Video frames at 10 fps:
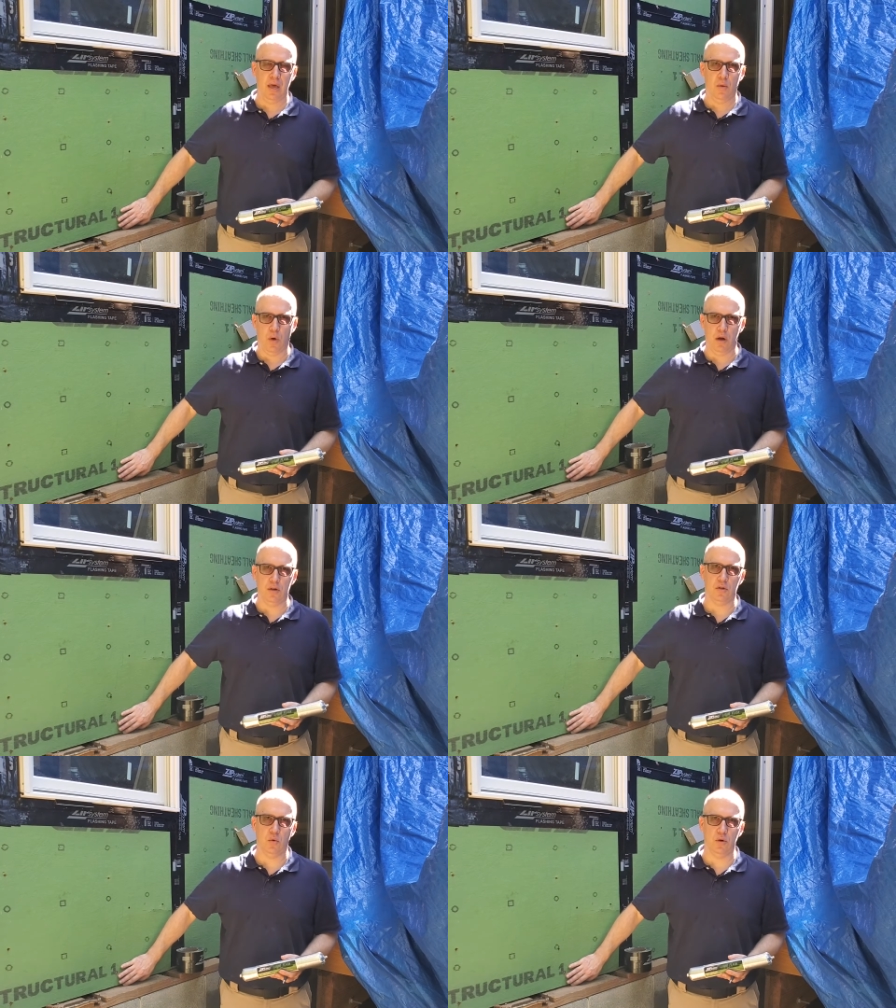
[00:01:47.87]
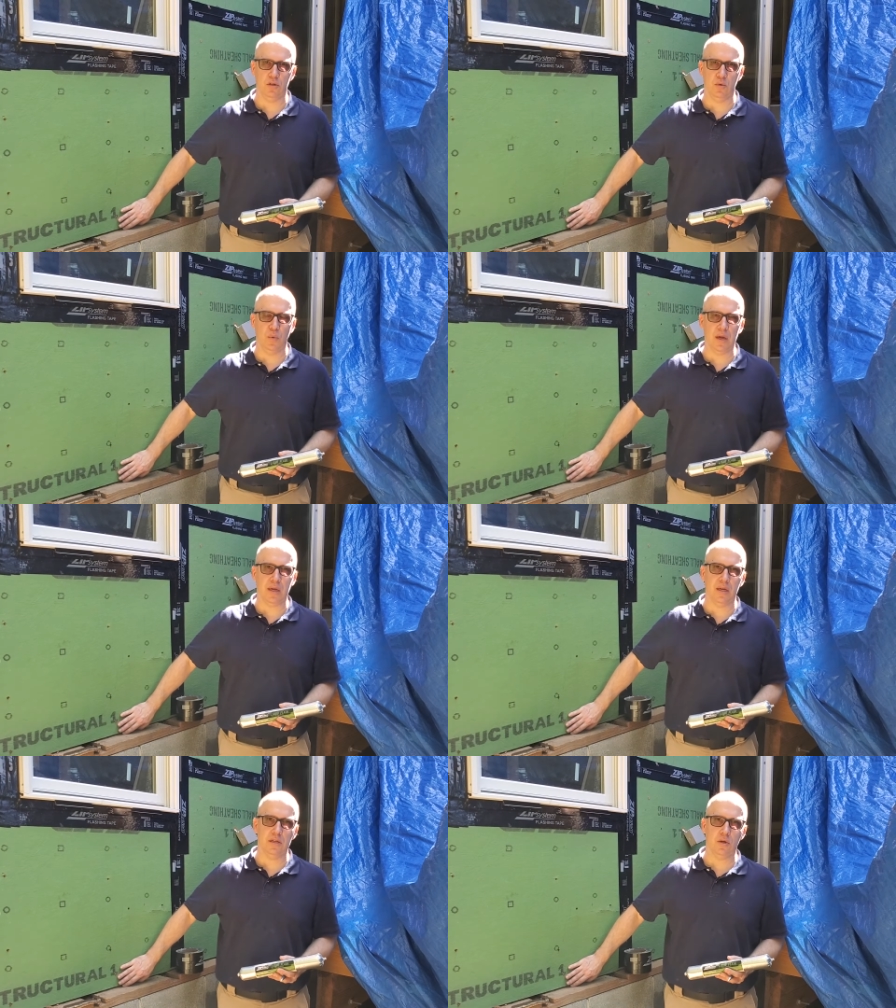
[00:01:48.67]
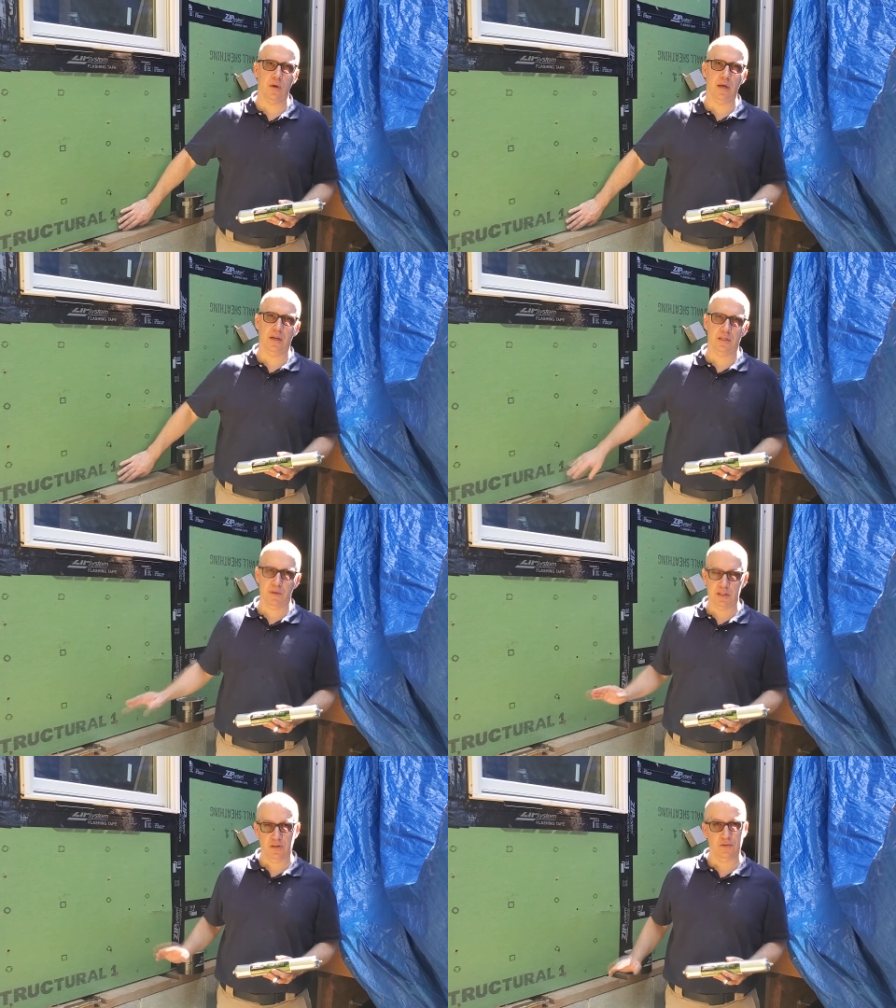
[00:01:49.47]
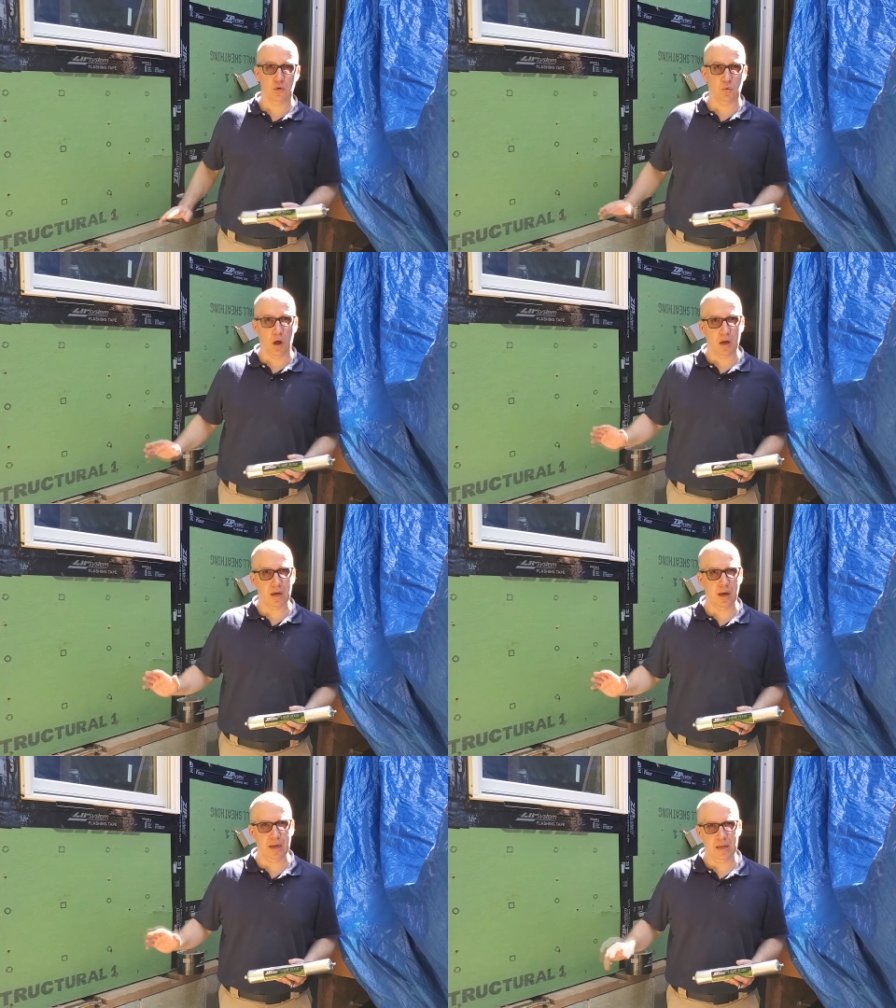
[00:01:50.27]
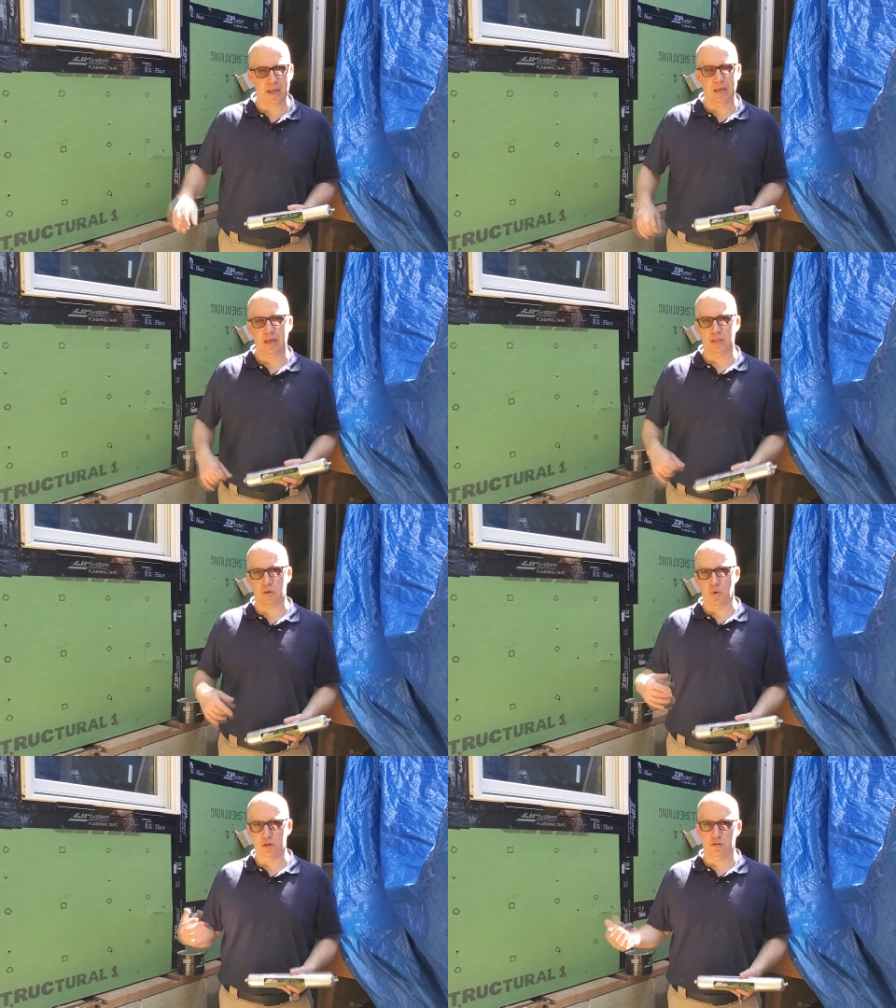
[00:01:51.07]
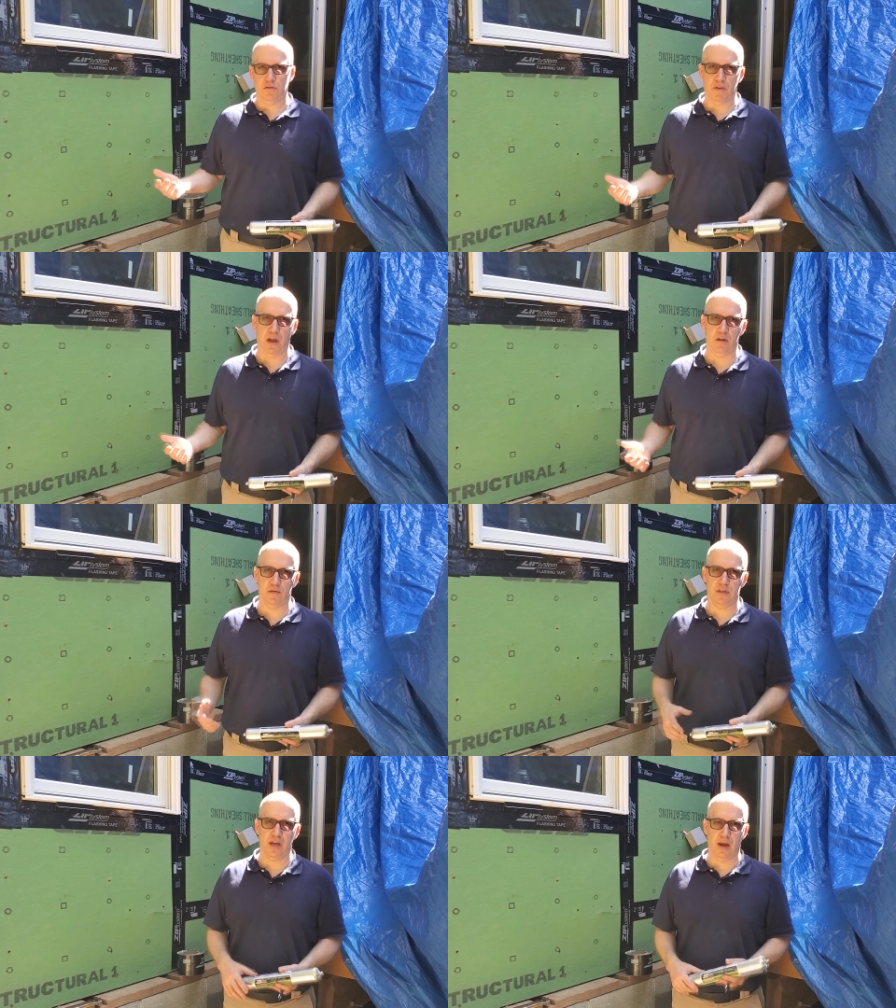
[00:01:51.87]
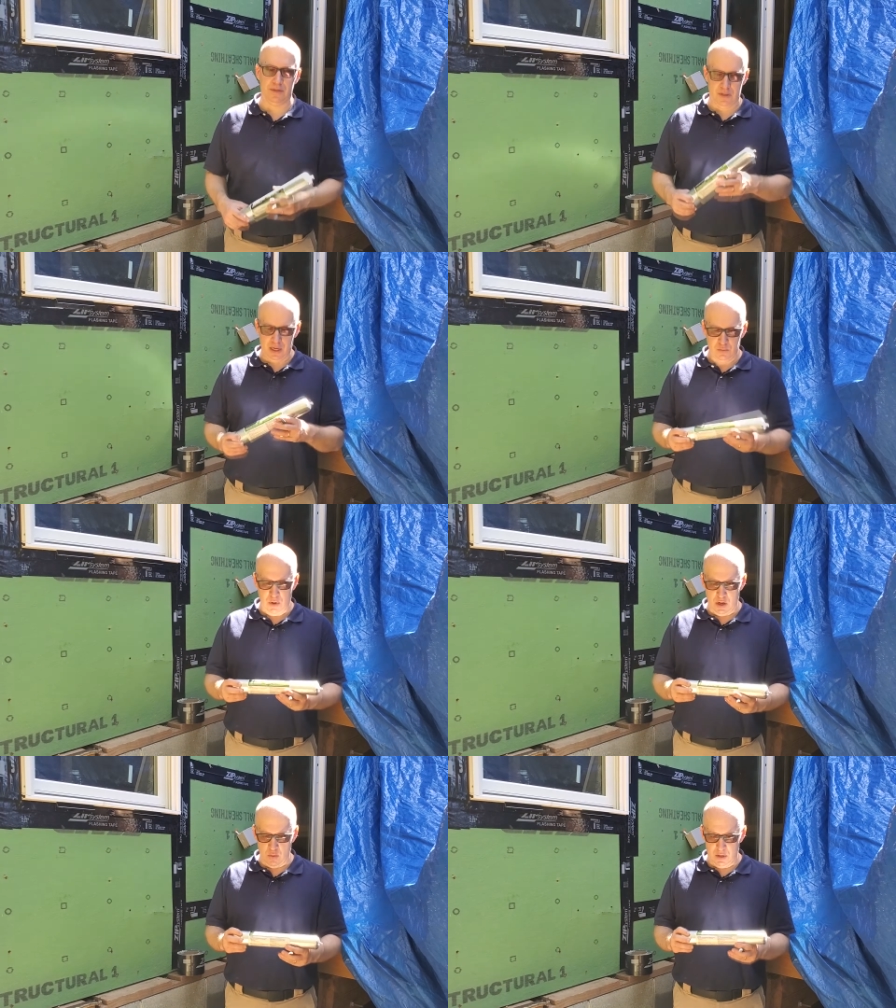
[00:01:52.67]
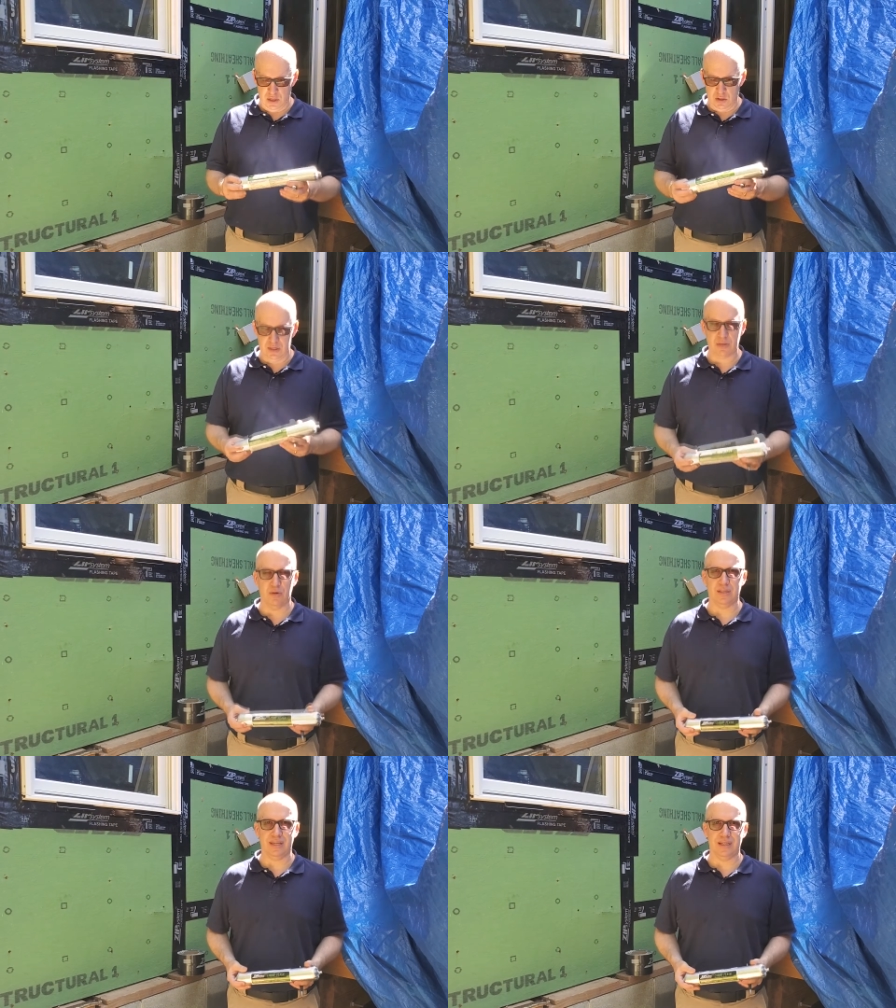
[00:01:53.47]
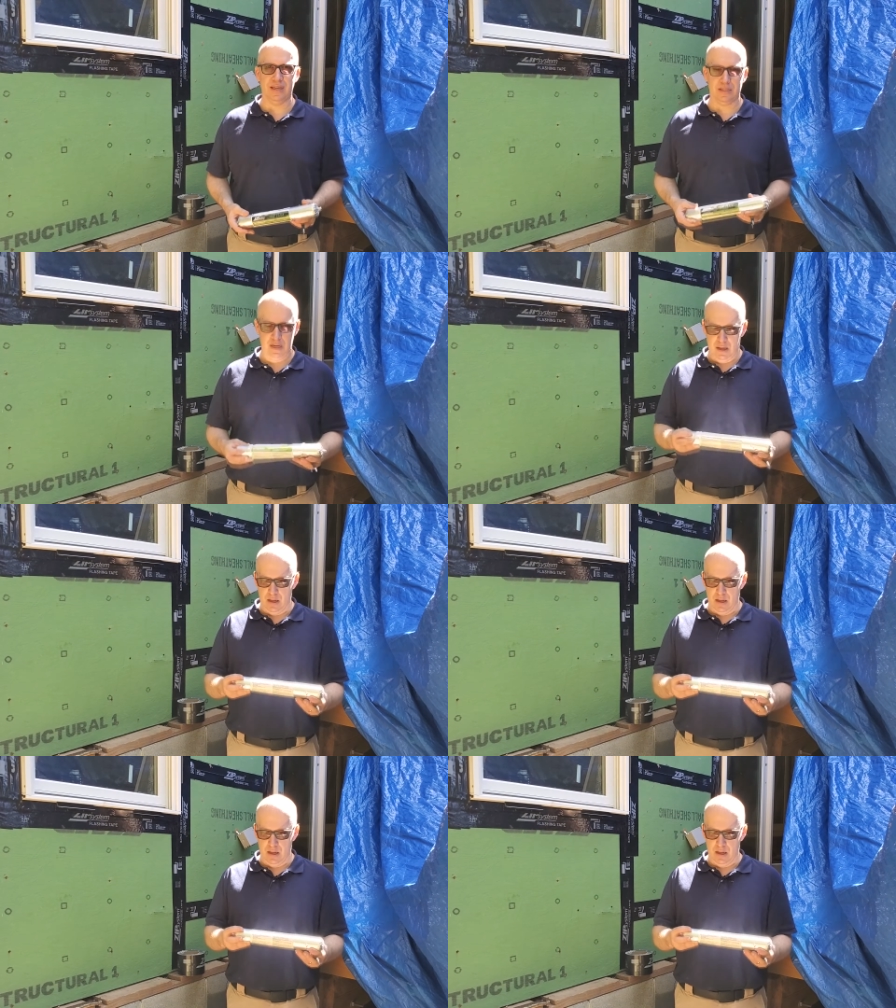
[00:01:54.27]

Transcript: water is going to wick into it, and especially if it's a raw cut, it's going to fail over time. So that's why you want to use either a sealant.